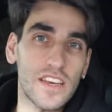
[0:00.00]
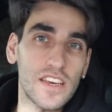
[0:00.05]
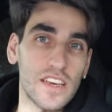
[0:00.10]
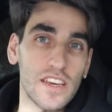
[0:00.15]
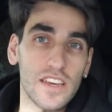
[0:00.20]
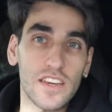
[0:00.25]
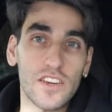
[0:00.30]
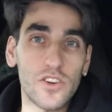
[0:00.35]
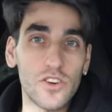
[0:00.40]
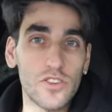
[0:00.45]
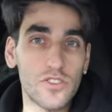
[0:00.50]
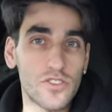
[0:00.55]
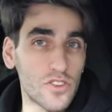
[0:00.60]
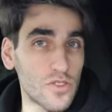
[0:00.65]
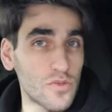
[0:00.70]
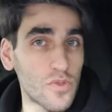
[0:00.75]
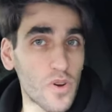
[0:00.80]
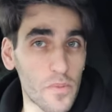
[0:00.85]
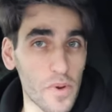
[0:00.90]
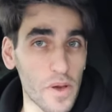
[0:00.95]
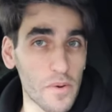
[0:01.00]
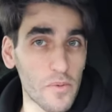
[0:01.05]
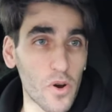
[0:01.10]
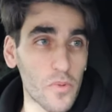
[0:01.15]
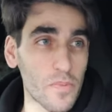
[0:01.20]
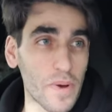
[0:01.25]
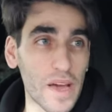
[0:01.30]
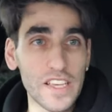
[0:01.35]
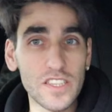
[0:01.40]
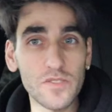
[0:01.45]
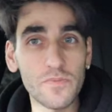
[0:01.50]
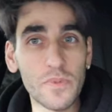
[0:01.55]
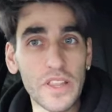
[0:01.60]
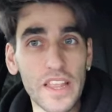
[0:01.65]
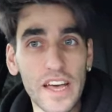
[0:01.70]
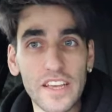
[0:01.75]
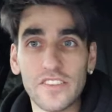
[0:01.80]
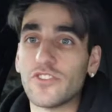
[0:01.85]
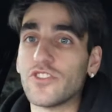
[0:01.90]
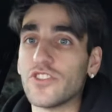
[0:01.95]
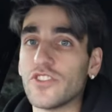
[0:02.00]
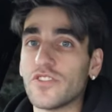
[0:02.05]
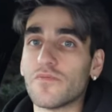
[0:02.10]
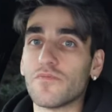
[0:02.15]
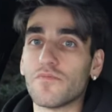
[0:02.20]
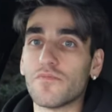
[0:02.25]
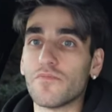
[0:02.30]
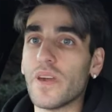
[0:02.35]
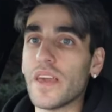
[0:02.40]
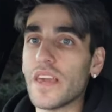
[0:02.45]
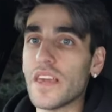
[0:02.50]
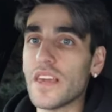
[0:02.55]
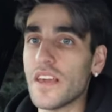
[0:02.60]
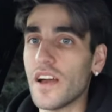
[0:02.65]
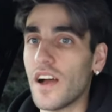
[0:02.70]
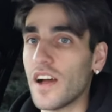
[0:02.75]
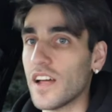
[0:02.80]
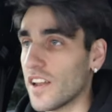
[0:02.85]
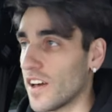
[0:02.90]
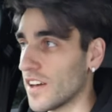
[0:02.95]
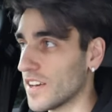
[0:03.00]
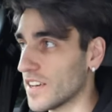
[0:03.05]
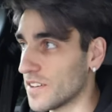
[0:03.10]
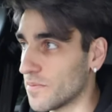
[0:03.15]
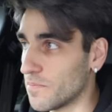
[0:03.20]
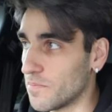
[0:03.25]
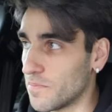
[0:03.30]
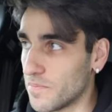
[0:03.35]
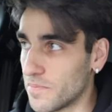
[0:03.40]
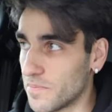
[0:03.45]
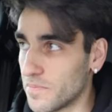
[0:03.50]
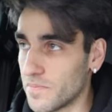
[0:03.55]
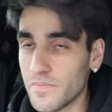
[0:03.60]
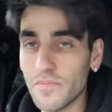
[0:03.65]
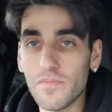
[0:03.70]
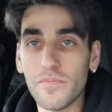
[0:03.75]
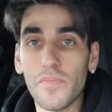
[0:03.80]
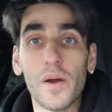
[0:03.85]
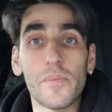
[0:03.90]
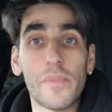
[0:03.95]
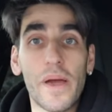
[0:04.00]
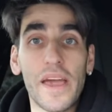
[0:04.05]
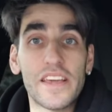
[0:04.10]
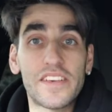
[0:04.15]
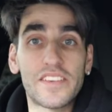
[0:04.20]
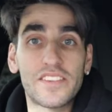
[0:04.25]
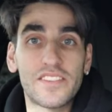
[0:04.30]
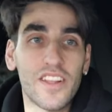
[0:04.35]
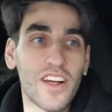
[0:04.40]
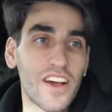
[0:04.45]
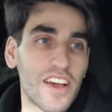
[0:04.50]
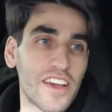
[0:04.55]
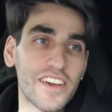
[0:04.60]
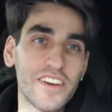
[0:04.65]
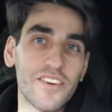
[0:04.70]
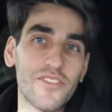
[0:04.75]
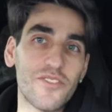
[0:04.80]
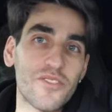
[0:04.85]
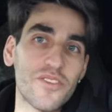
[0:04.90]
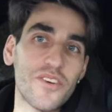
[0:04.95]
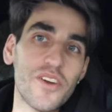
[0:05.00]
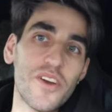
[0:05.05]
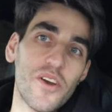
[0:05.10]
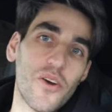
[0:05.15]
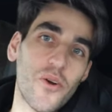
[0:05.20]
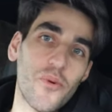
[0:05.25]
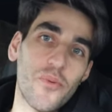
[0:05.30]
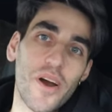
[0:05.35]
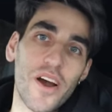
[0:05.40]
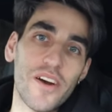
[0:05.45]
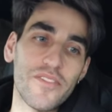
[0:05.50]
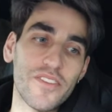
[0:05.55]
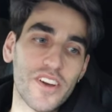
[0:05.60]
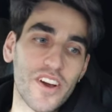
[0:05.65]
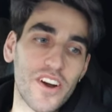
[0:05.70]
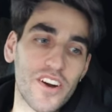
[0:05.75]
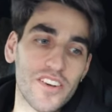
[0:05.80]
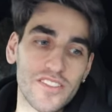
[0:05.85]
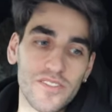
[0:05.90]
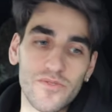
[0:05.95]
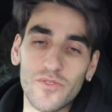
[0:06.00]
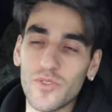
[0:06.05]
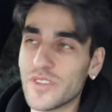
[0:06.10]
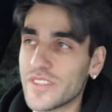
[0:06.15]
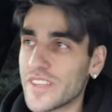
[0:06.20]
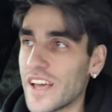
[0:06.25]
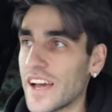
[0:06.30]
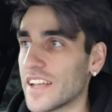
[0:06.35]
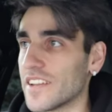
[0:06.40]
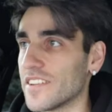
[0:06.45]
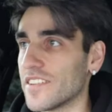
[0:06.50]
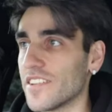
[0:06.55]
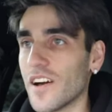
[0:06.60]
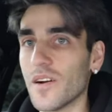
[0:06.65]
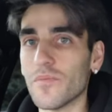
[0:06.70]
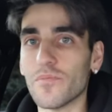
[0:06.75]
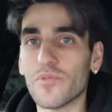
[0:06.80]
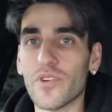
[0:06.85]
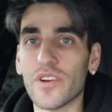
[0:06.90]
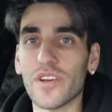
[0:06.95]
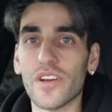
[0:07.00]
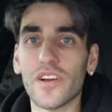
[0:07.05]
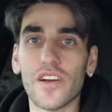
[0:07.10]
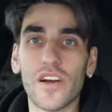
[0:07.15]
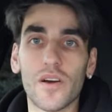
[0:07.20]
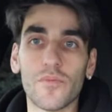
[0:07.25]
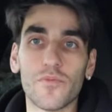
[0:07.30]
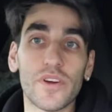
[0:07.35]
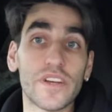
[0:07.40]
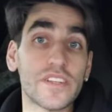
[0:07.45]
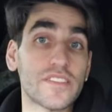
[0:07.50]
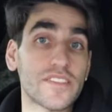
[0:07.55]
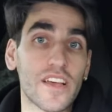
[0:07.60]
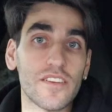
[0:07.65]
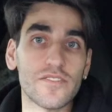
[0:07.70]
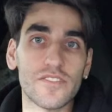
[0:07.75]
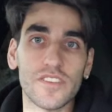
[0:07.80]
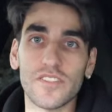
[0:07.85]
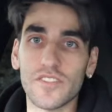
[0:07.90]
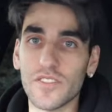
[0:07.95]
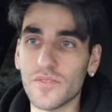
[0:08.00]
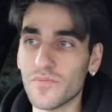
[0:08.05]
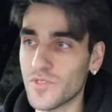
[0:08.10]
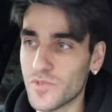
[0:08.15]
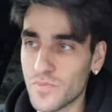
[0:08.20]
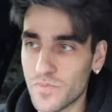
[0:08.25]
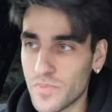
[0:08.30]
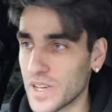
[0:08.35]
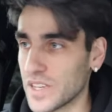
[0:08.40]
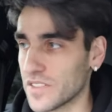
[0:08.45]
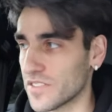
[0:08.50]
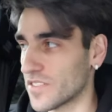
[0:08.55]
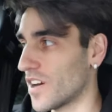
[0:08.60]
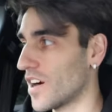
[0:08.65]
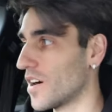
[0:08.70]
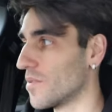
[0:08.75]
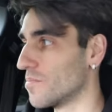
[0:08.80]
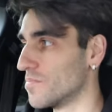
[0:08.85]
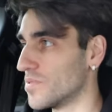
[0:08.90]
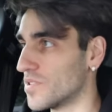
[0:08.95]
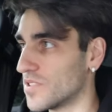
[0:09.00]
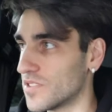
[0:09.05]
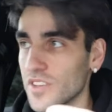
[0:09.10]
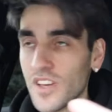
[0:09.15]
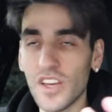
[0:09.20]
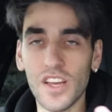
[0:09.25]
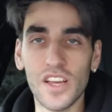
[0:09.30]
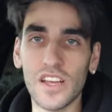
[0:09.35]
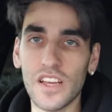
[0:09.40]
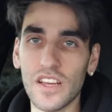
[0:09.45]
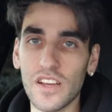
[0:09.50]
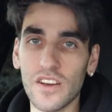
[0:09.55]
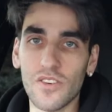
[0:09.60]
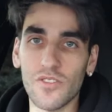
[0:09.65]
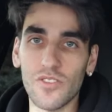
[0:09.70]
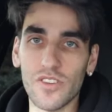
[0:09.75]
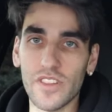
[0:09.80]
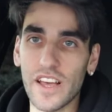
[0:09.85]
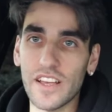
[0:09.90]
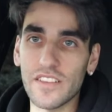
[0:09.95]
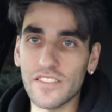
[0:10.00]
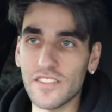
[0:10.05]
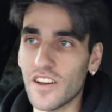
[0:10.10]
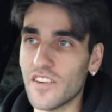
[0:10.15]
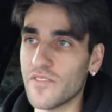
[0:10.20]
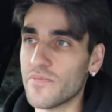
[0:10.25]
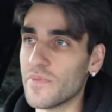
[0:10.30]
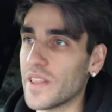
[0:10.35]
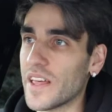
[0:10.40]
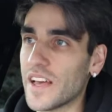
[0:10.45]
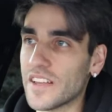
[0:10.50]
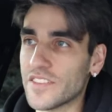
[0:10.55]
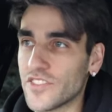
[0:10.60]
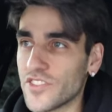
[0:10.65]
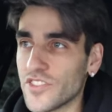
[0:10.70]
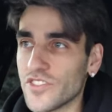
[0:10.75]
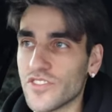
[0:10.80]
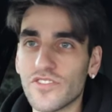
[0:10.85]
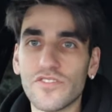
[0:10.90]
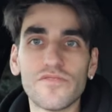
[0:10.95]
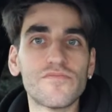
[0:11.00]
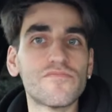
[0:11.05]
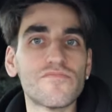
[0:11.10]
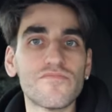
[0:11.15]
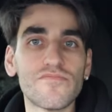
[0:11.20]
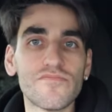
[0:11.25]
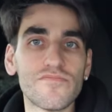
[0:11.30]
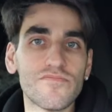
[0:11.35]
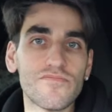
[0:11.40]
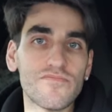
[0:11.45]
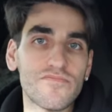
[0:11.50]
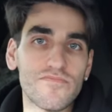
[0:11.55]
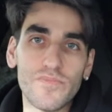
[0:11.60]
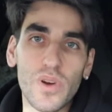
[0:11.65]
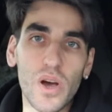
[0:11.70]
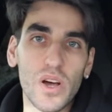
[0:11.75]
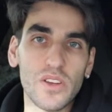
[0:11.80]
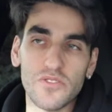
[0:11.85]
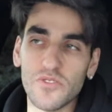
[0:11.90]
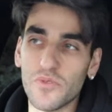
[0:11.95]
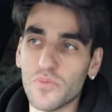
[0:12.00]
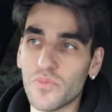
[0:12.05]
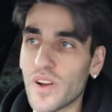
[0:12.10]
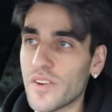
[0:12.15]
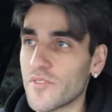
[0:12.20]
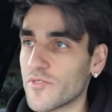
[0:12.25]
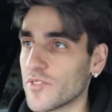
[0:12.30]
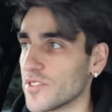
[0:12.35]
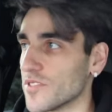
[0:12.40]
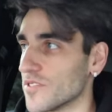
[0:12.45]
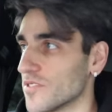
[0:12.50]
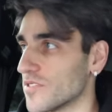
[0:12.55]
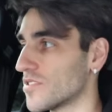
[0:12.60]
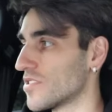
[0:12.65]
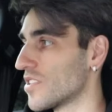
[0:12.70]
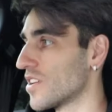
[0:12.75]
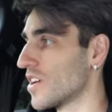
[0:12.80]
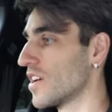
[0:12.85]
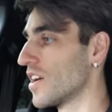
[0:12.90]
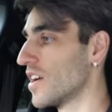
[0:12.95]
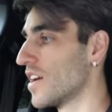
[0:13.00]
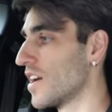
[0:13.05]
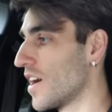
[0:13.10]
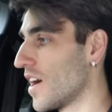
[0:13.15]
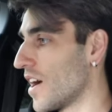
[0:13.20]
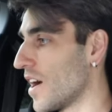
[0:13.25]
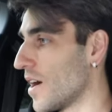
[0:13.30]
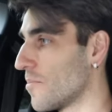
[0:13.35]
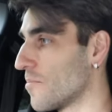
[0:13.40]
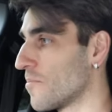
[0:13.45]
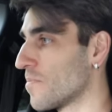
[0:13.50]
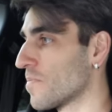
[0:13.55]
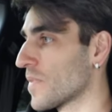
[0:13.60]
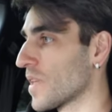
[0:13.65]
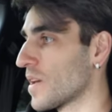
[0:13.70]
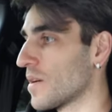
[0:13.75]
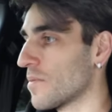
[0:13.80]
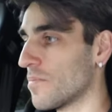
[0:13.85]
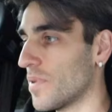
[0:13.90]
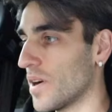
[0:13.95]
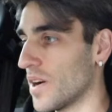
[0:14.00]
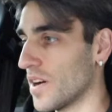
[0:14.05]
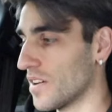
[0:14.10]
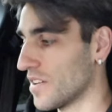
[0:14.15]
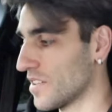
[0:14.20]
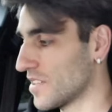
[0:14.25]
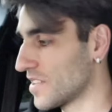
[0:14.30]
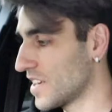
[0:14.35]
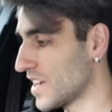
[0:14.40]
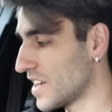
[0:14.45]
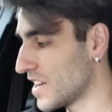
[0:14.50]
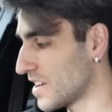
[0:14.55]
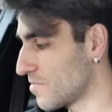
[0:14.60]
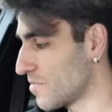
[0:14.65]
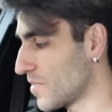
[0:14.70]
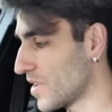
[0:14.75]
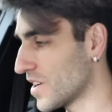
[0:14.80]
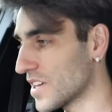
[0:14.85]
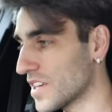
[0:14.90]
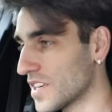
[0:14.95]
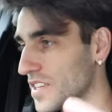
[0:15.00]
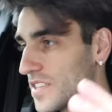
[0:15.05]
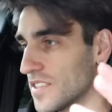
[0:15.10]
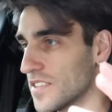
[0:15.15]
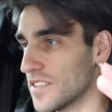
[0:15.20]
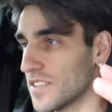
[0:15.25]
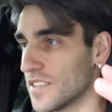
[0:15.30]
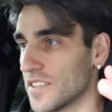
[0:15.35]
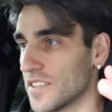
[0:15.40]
It could do a bit more bass, but that's just me. I like my bass. Like, all my other cars have always had uprated sound systems, bigger subs, all of that stuff, but that's just personal preference. But yeah, my